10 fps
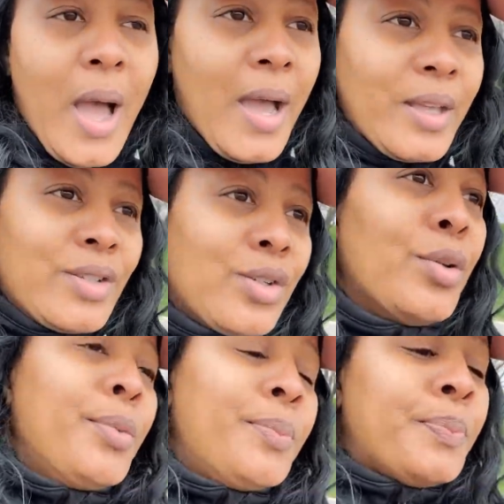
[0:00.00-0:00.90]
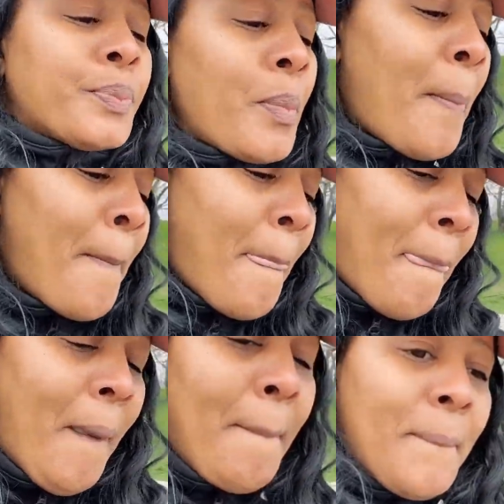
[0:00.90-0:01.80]
I do,
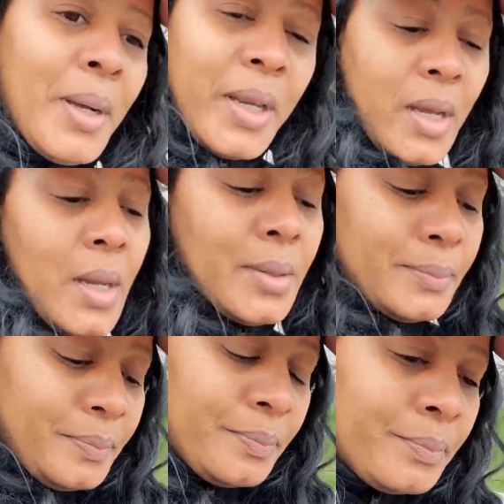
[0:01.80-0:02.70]
but um,